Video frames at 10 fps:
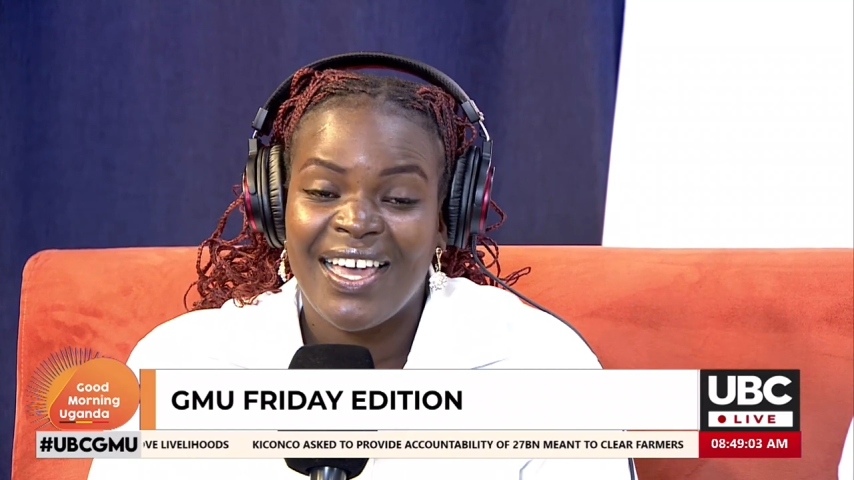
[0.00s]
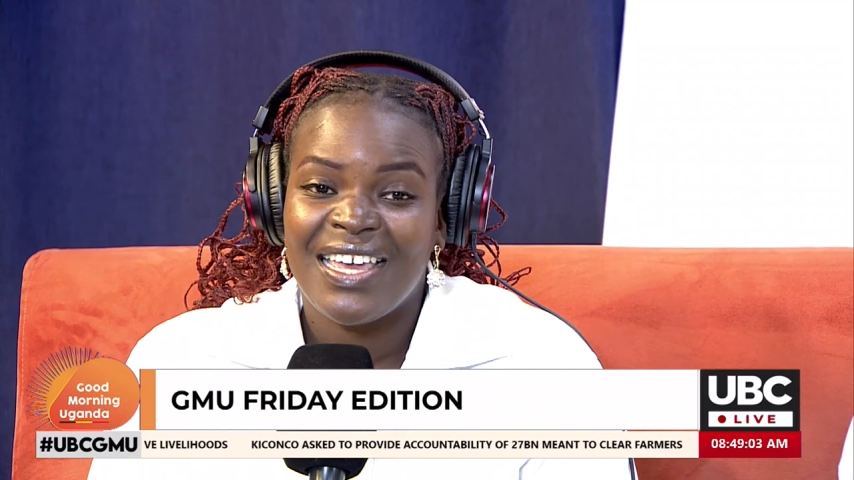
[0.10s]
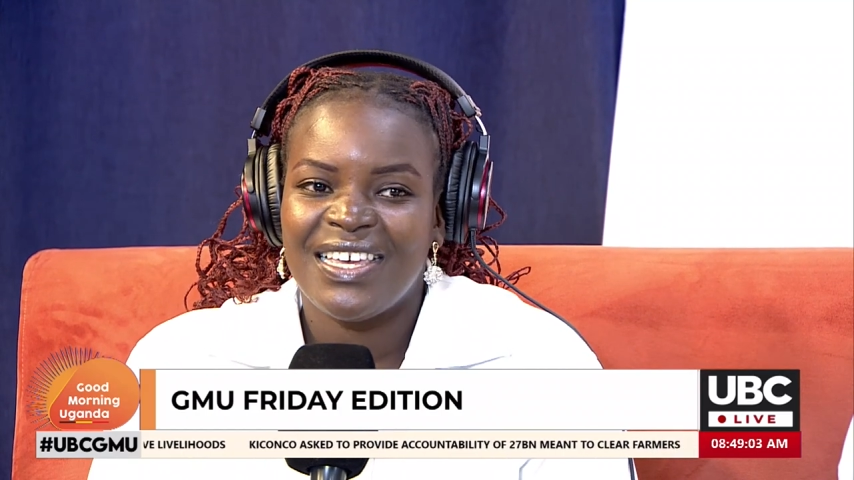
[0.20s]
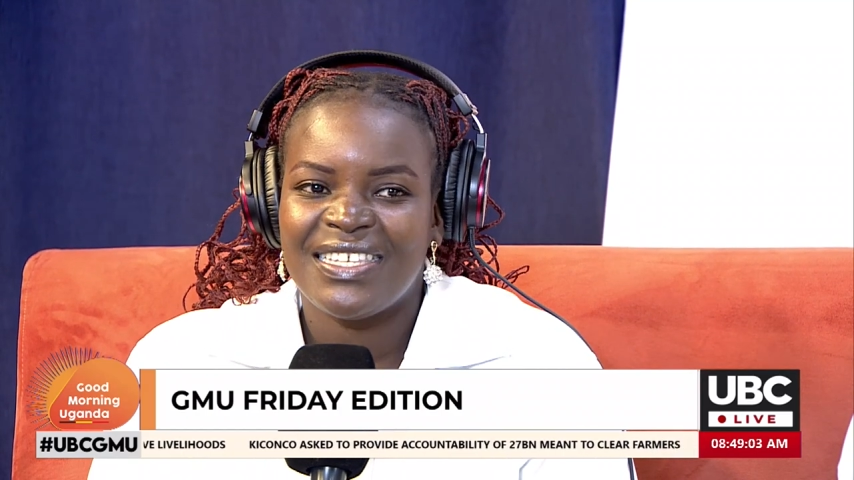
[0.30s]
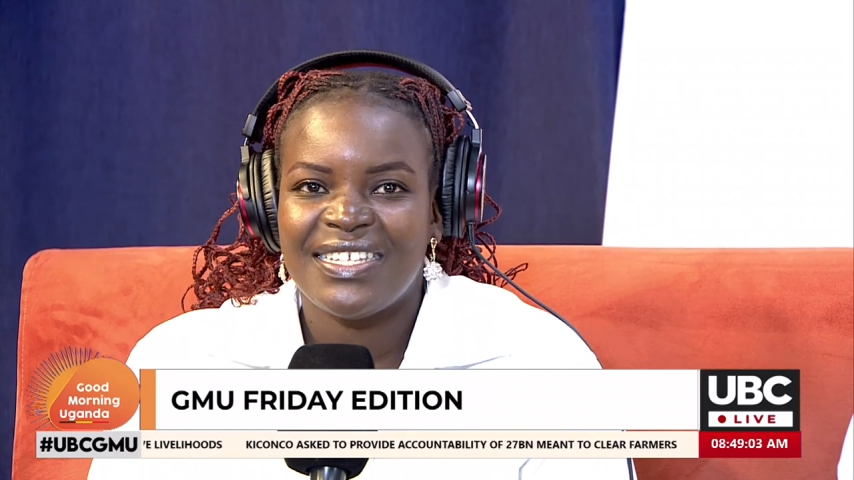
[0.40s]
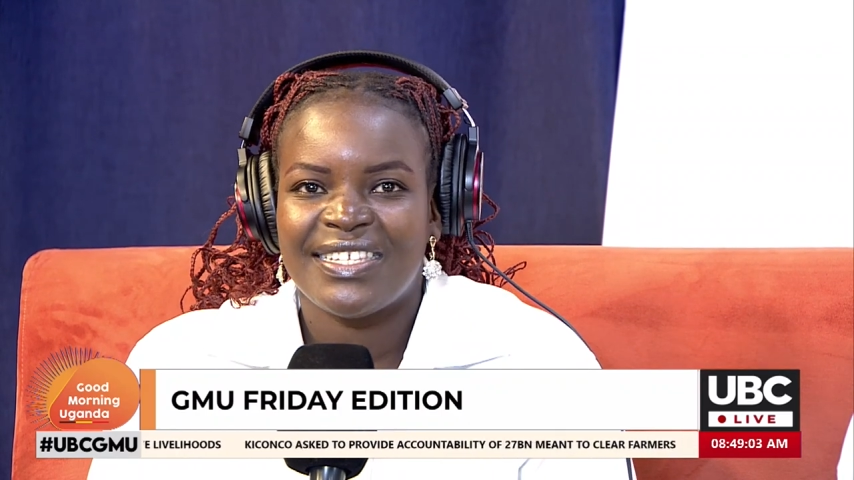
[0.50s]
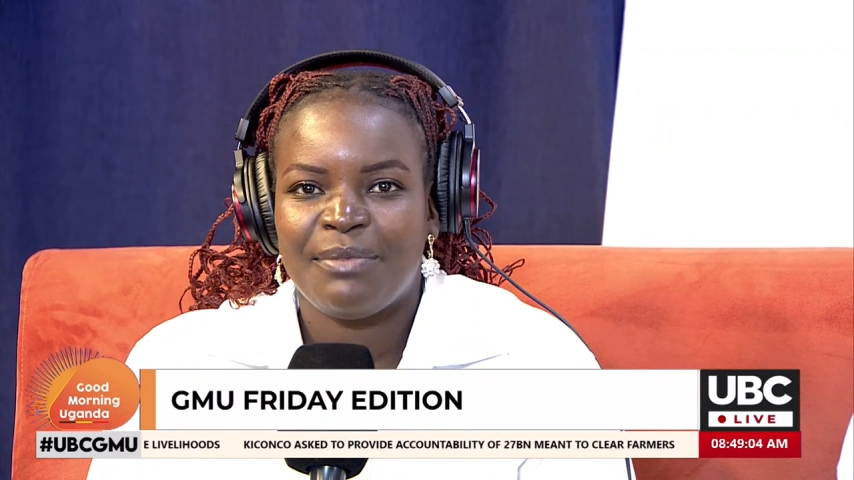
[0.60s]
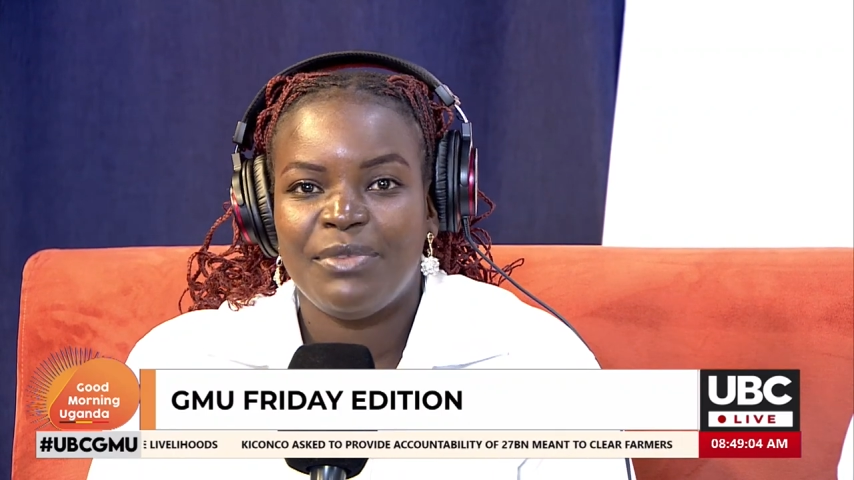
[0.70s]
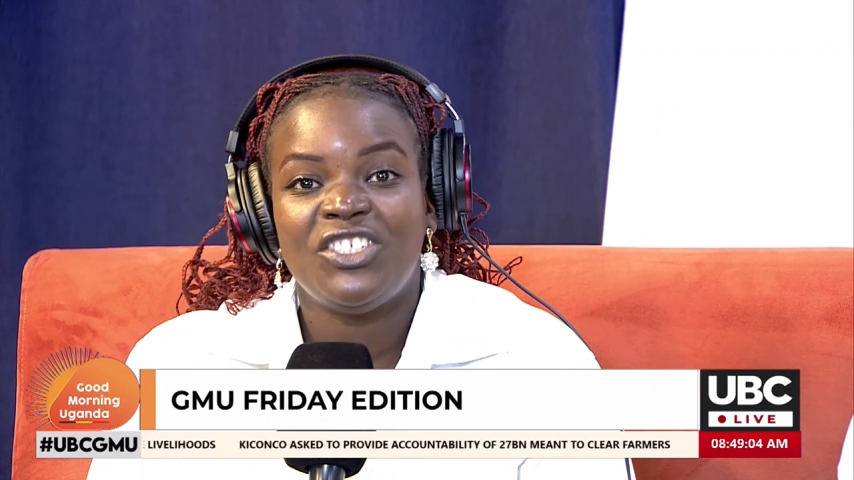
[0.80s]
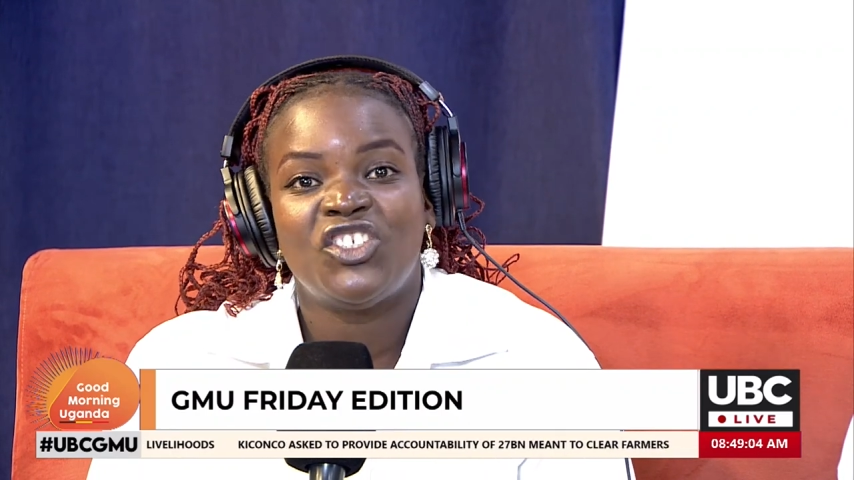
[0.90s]
Yes, it's
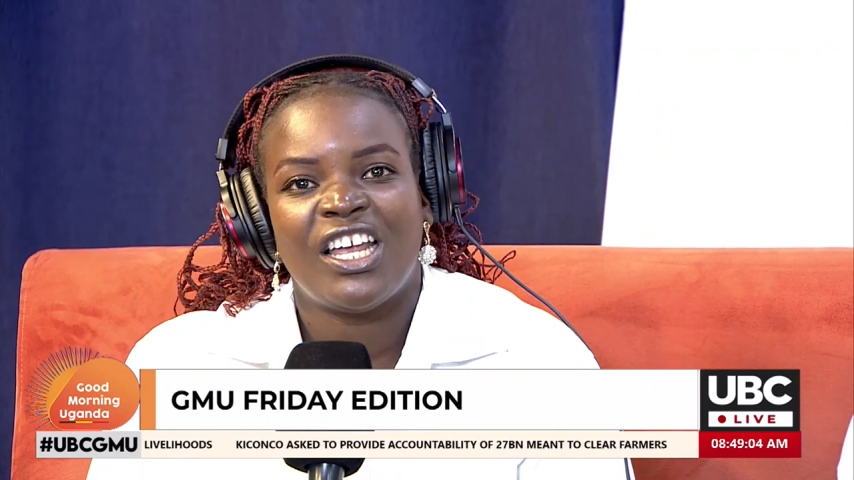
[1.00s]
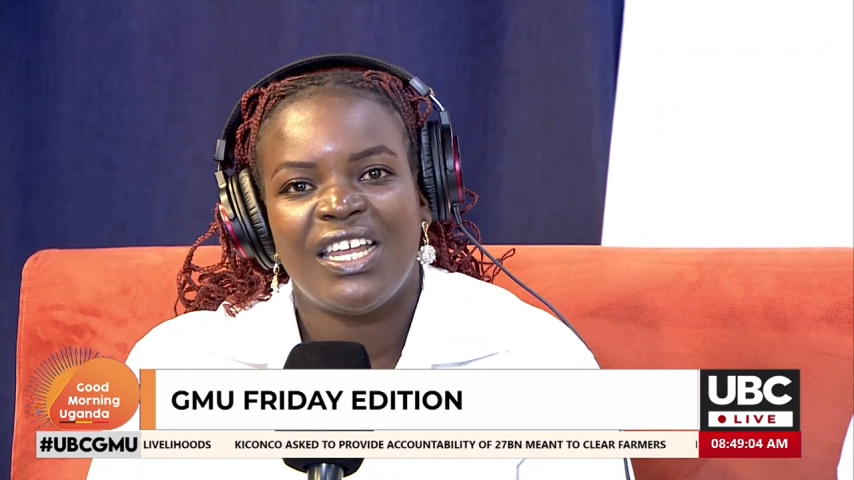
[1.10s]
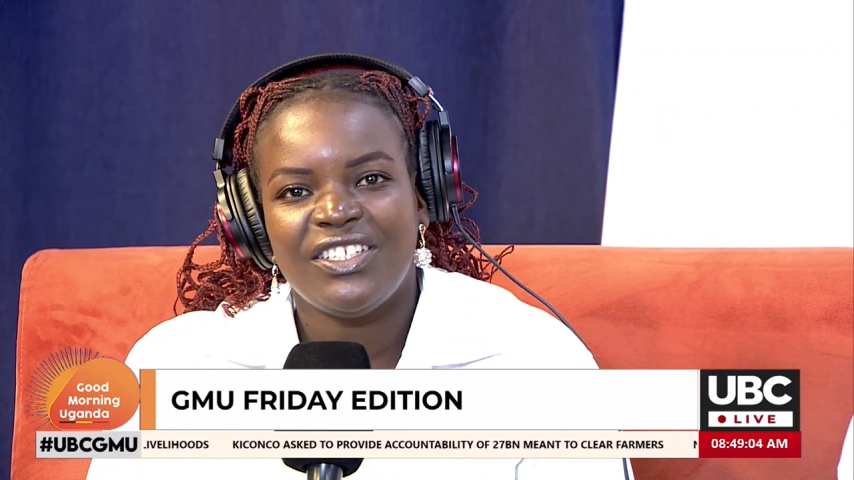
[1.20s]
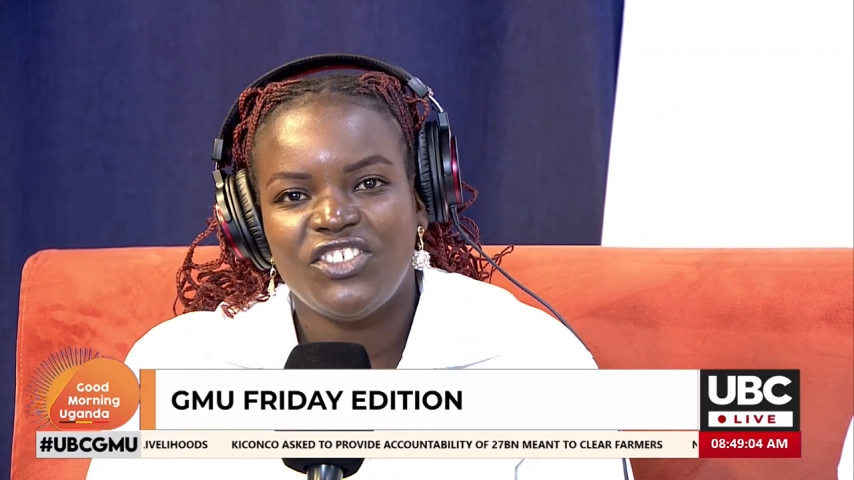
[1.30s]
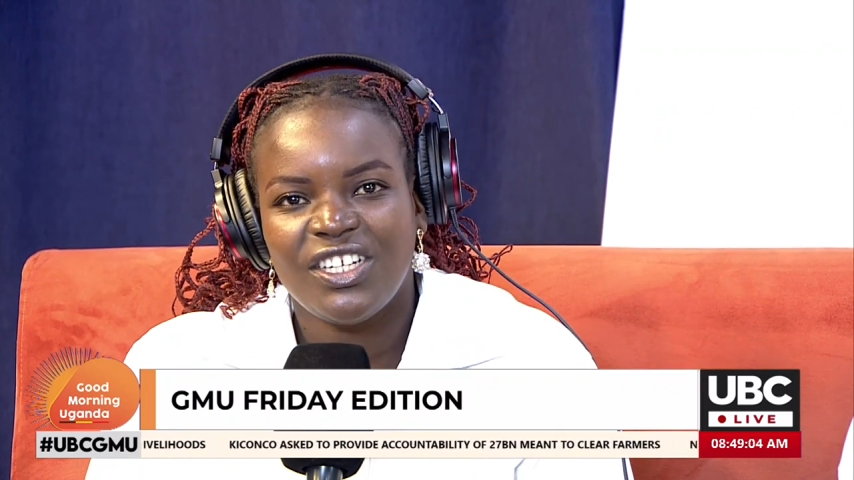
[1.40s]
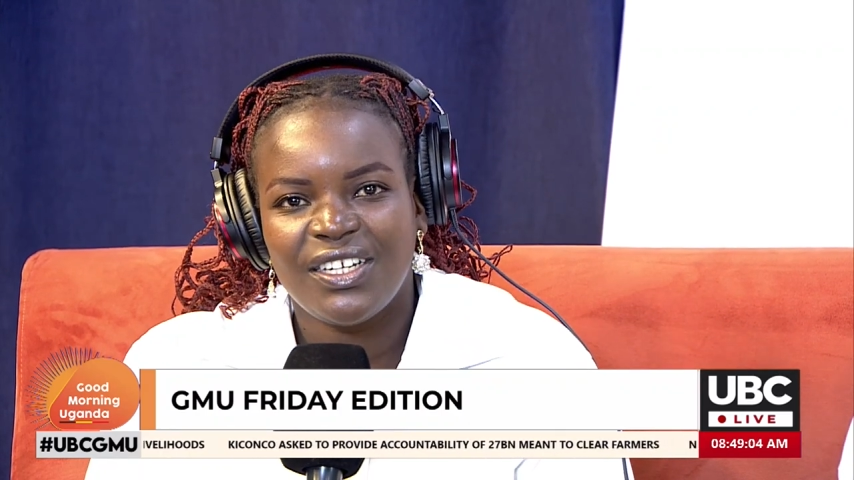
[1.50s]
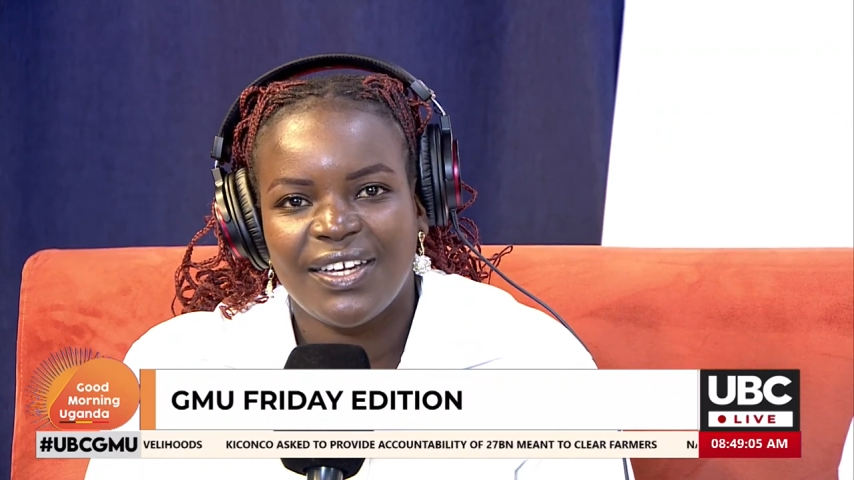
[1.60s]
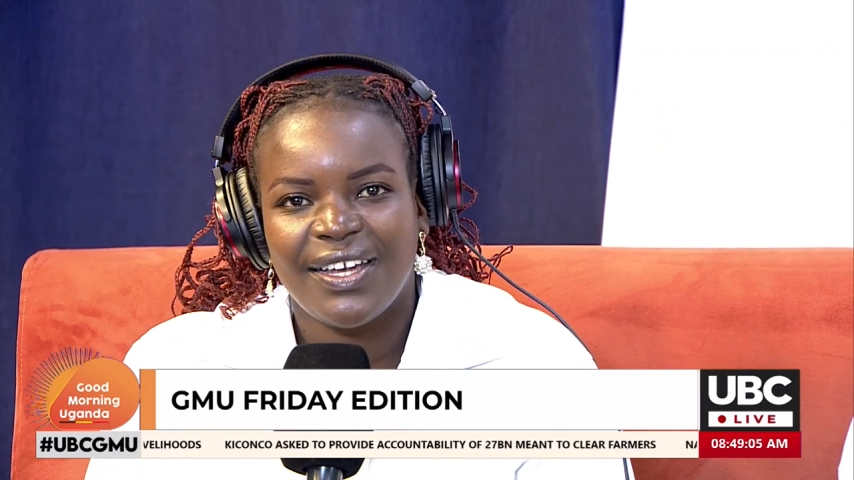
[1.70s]
a bit challenging,